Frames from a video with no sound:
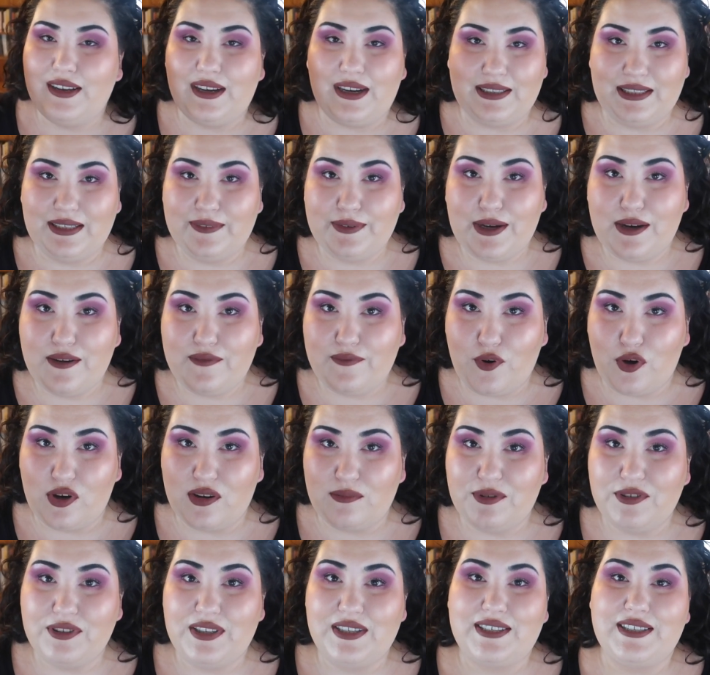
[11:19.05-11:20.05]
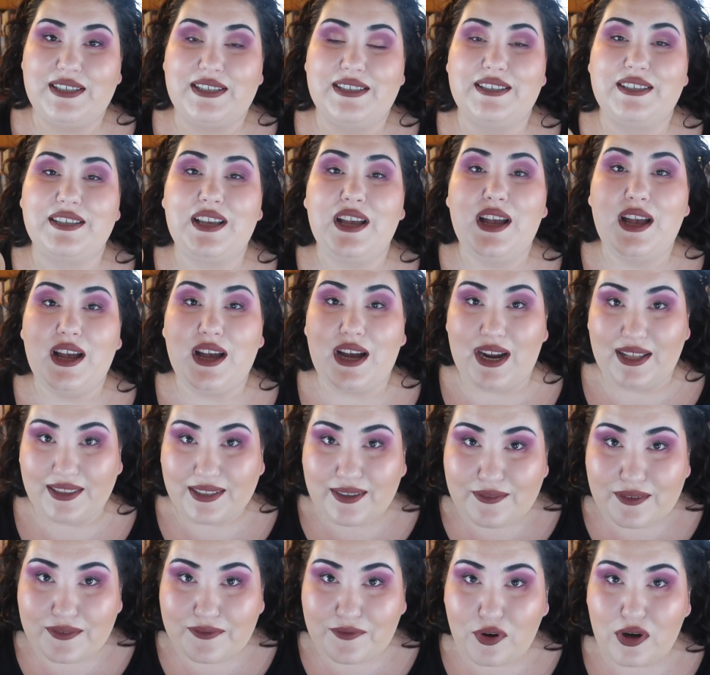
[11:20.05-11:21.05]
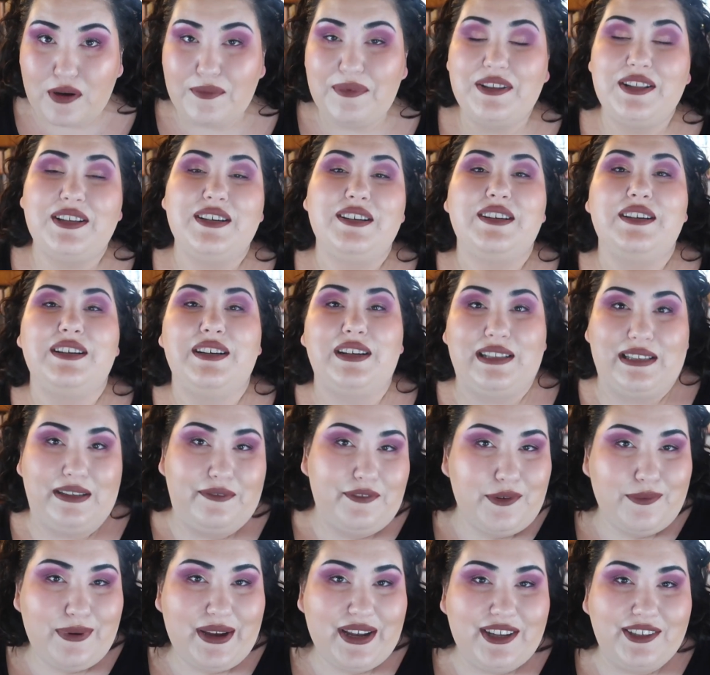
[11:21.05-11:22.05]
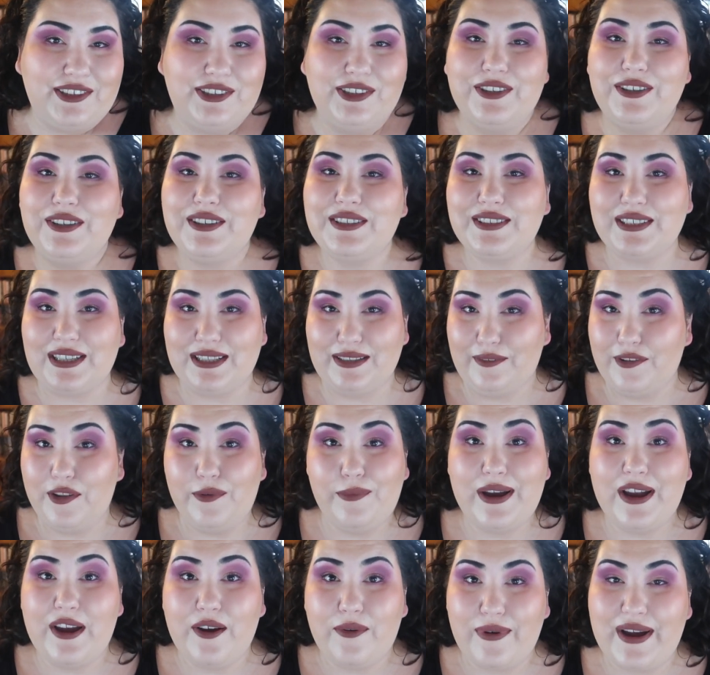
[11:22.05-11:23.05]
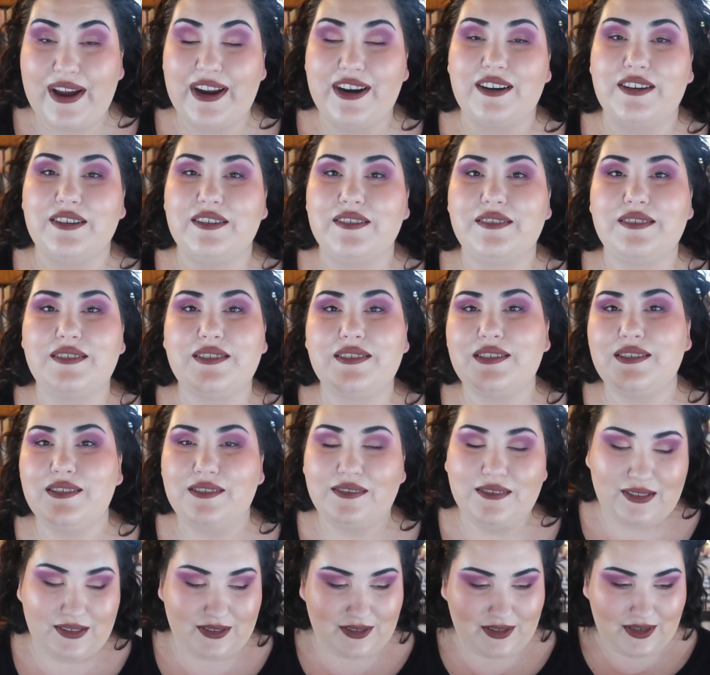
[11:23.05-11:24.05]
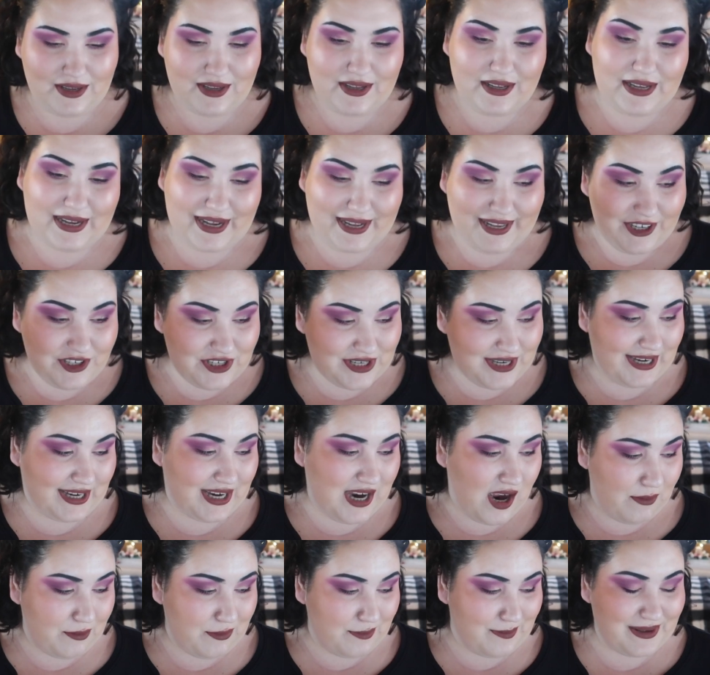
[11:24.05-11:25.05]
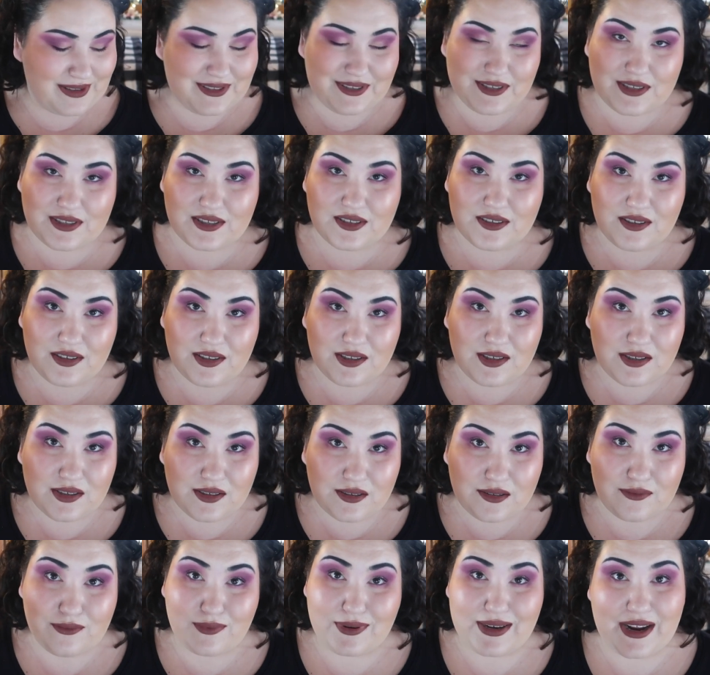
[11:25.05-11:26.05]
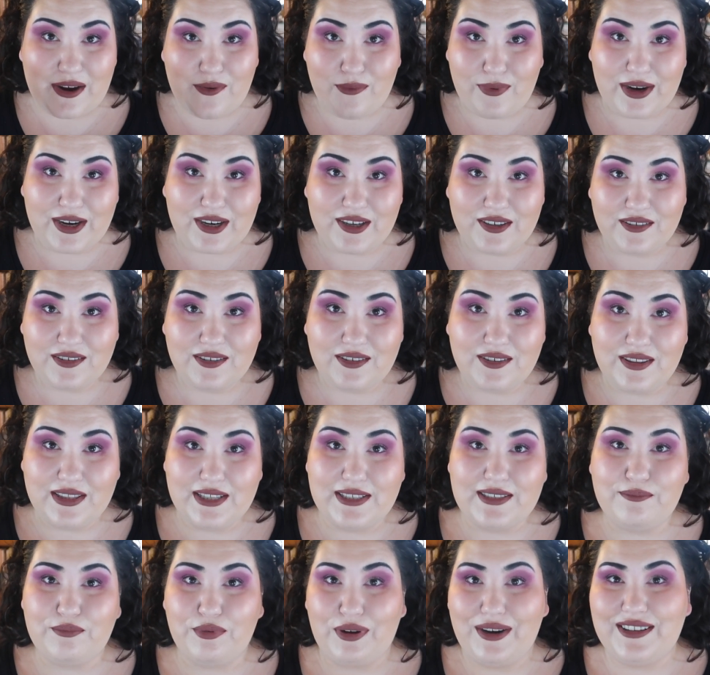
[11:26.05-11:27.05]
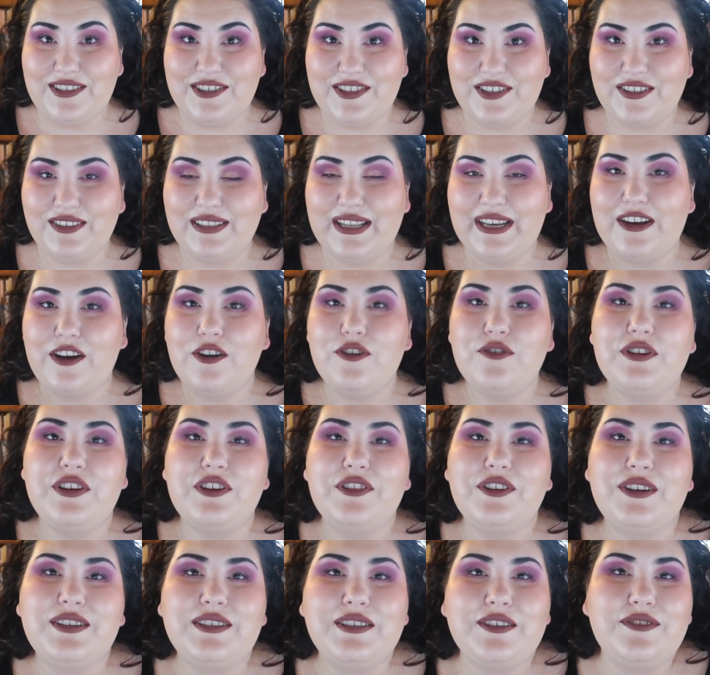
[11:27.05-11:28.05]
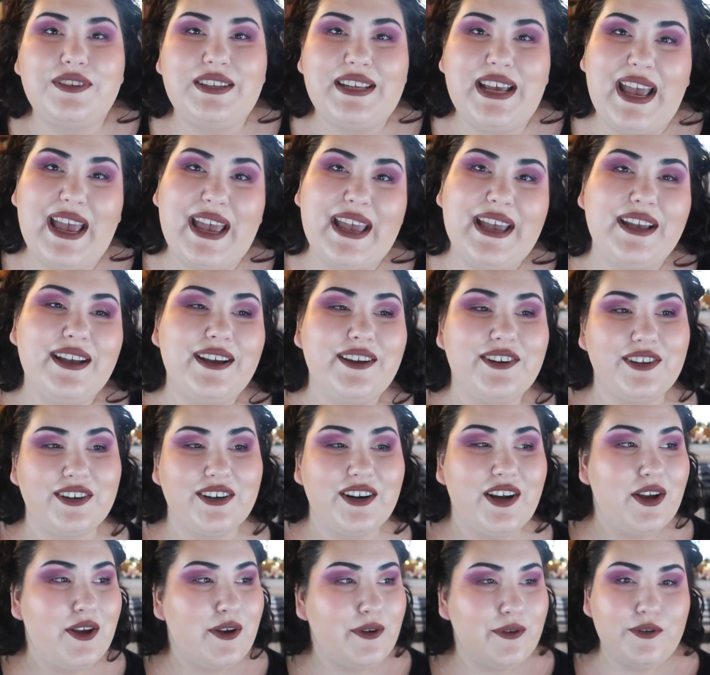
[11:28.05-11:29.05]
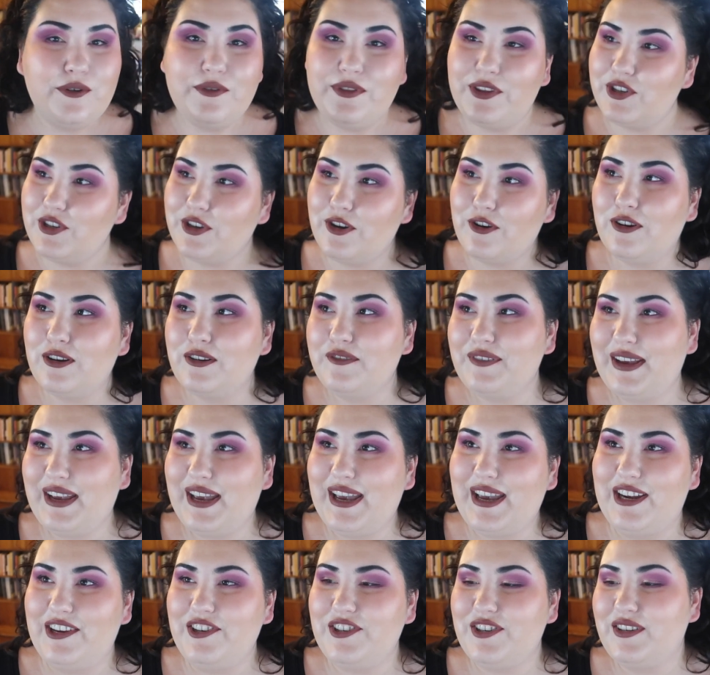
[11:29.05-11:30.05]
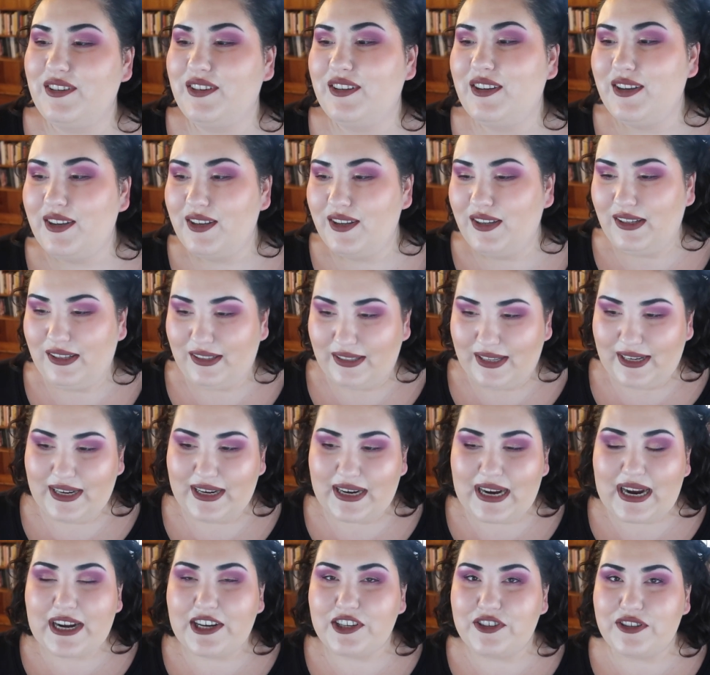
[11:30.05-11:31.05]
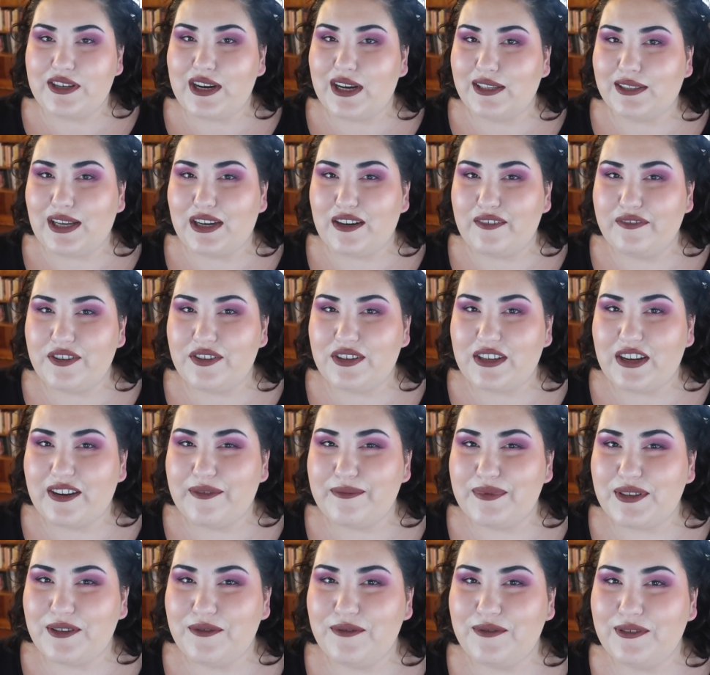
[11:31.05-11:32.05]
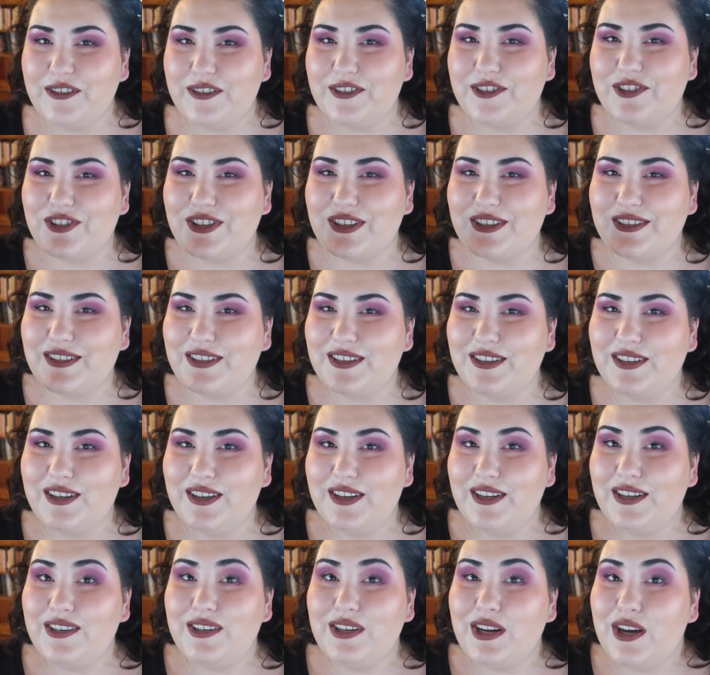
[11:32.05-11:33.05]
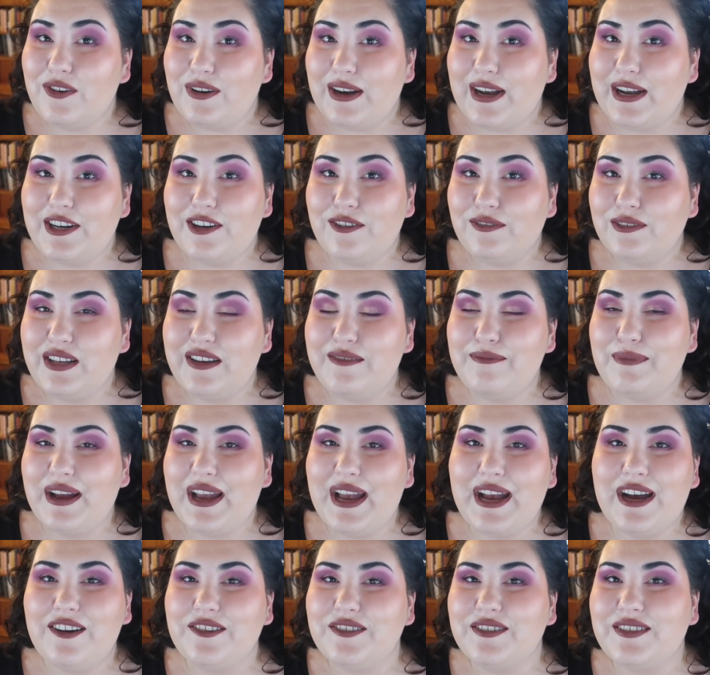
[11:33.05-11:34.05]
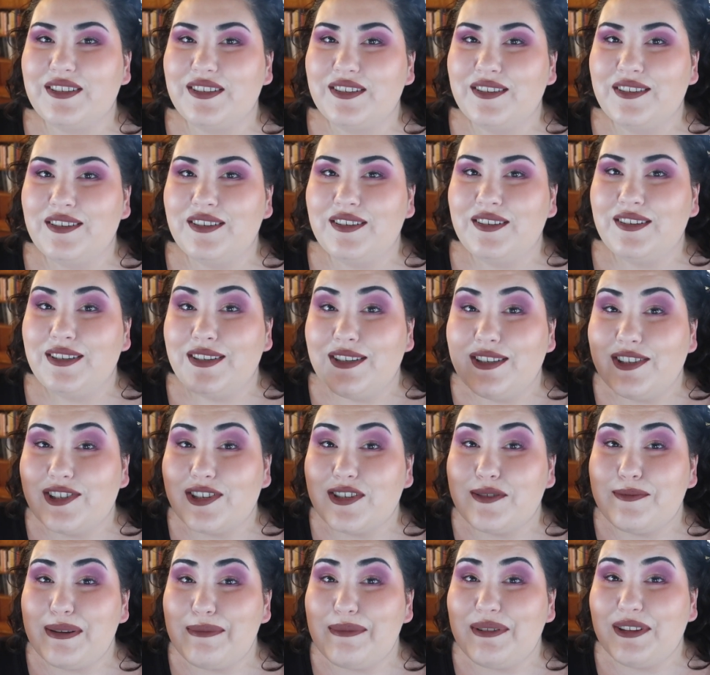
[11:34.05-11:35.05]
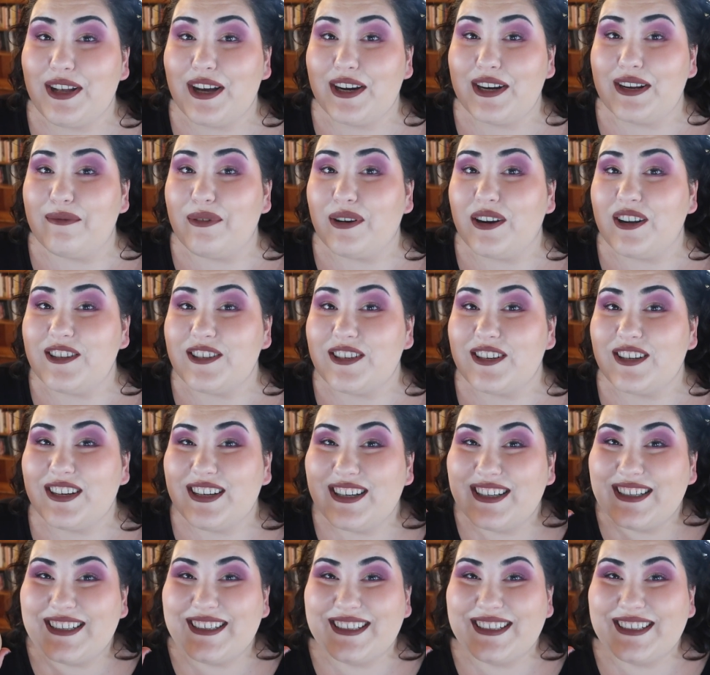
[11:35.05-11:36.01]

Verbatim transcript: I love how affordable this is. I love the formula. I love the way it looks. I love the way it wears. I actually get compliments when I wear this bronzer, like, oh, you look so tan, or oh, did you go on a vacation? Like, I actually got that a few times. It's just, no, I don't leave my house. It's just my Milani bronzer.